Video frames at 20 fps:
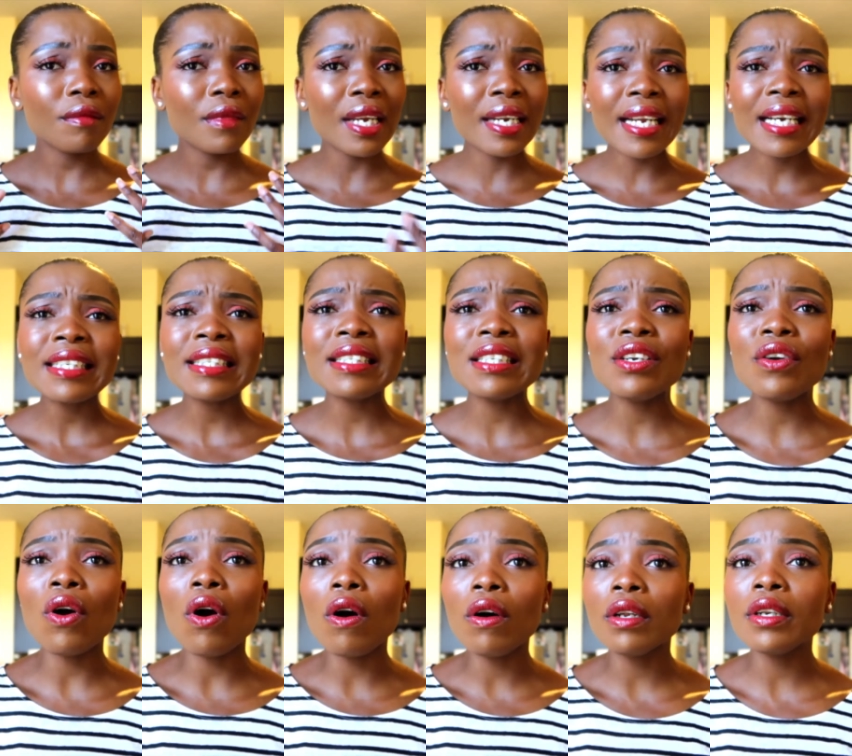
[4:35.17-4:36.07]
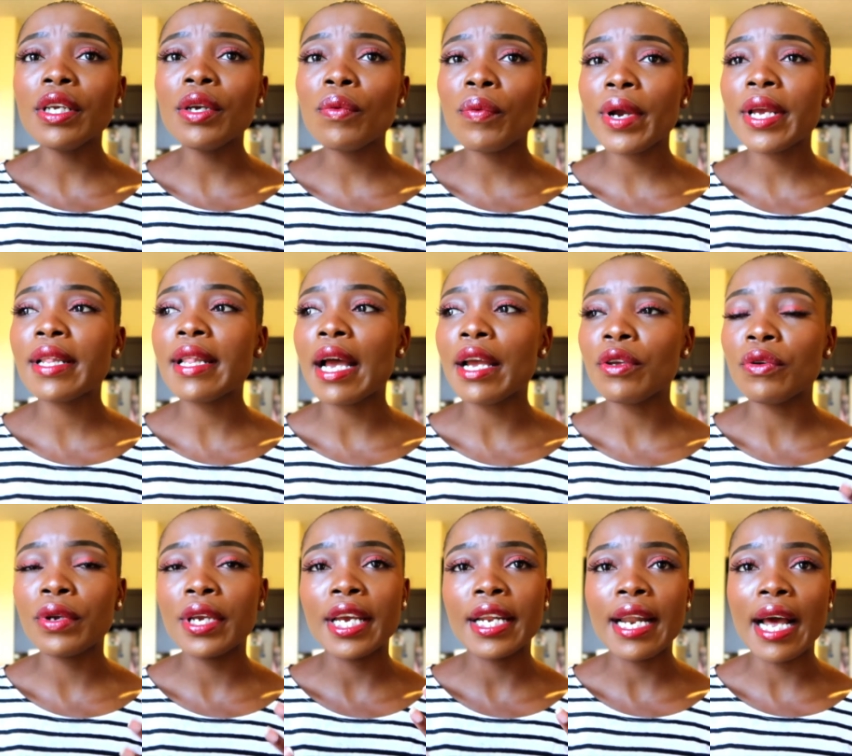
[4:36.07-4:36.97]
That's the only way that you
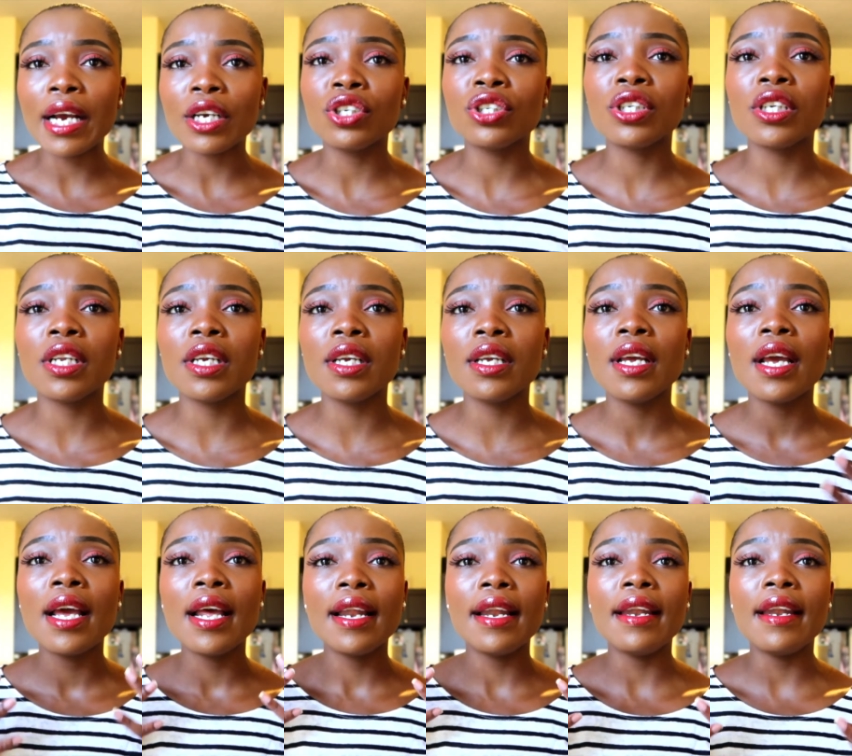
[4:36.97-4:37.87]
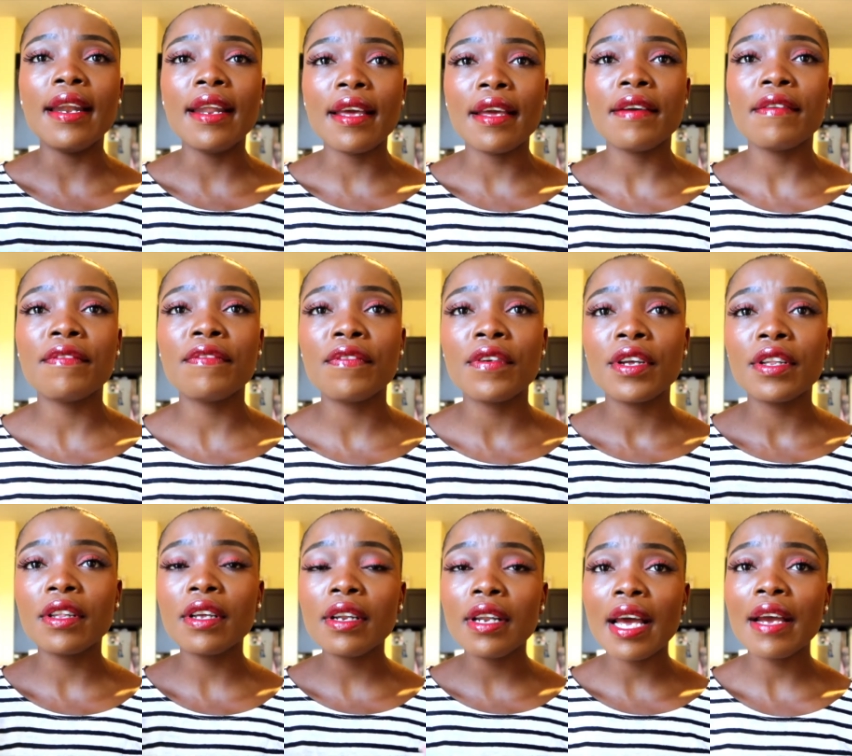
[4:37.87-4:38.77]
can actually live
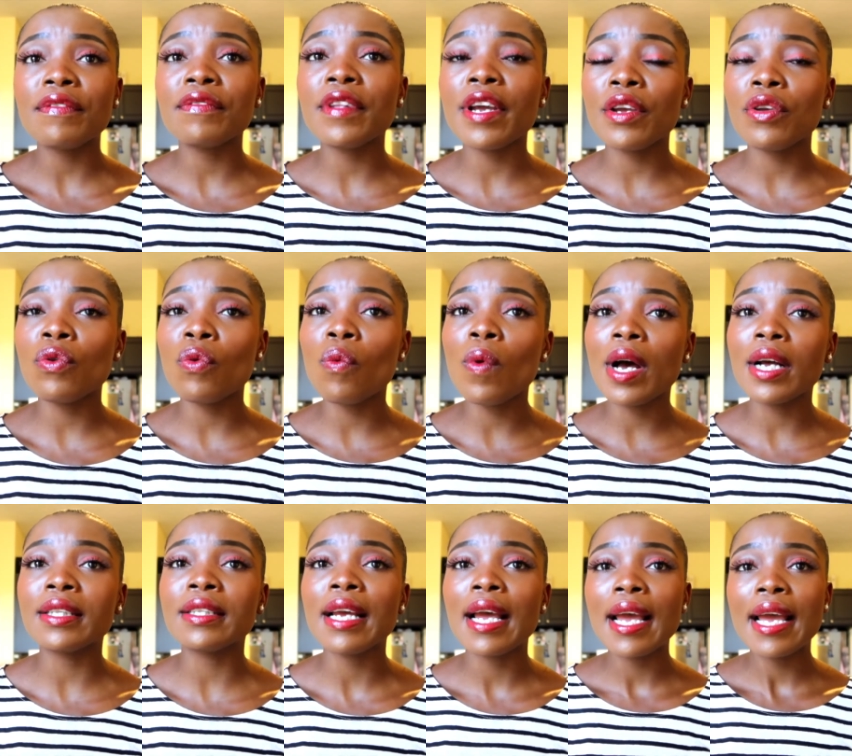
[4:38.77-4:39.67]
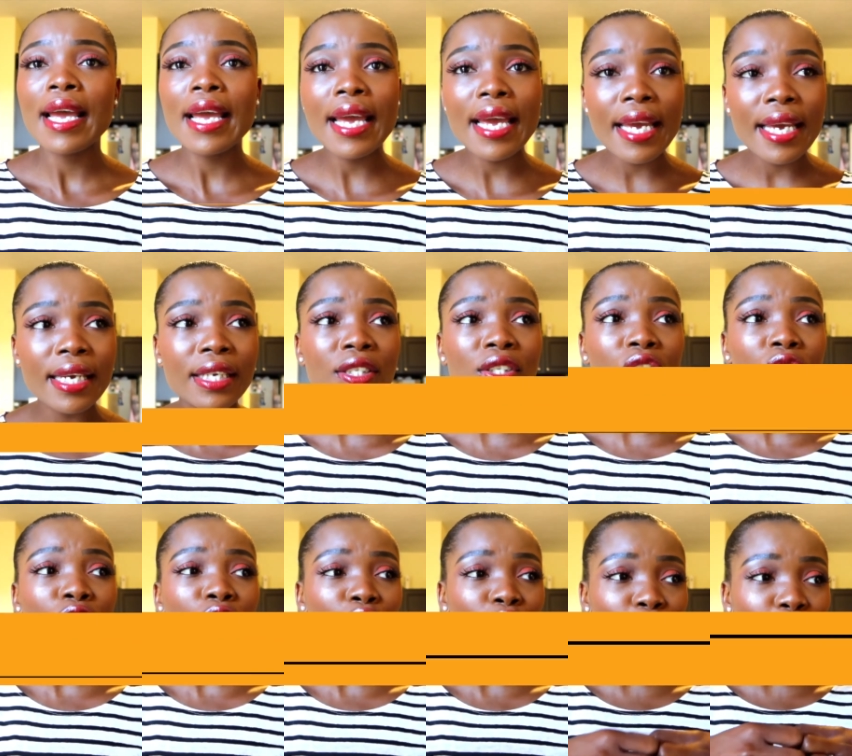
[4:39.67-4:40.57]
the life that you want, is
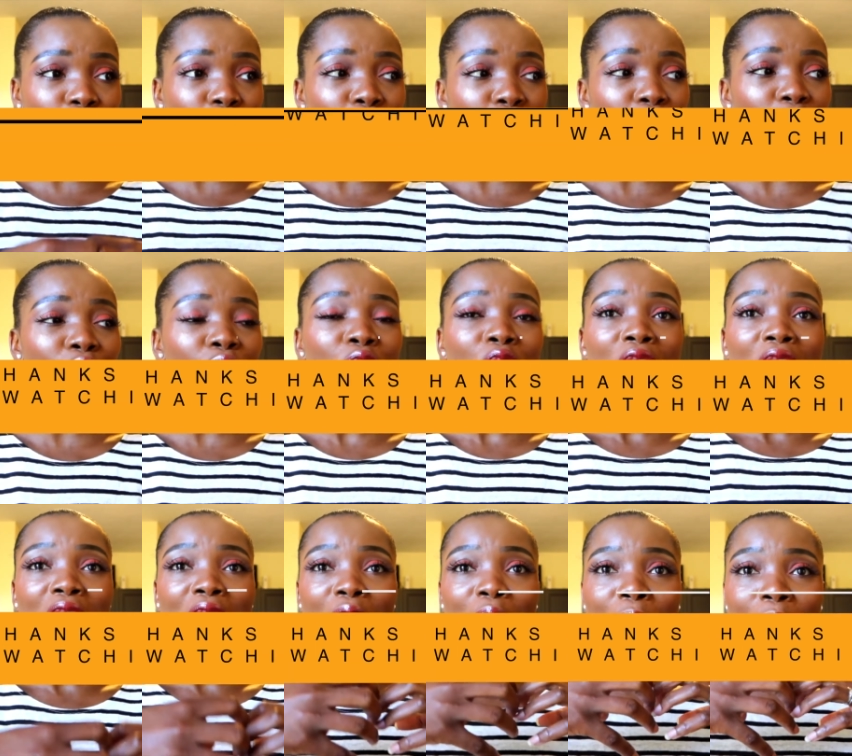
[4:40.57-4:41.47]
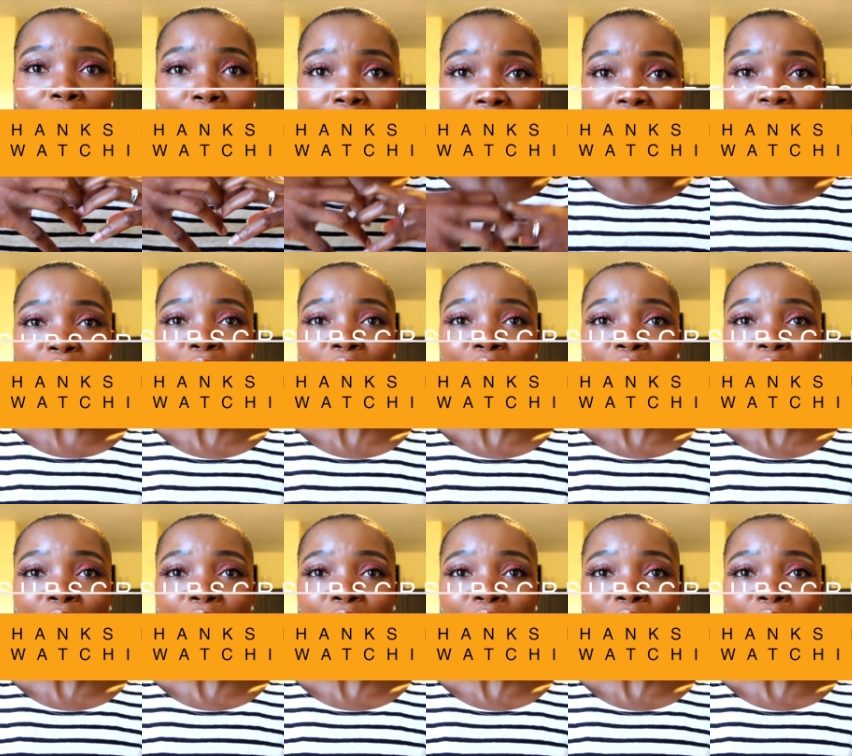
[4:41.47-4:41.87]
to be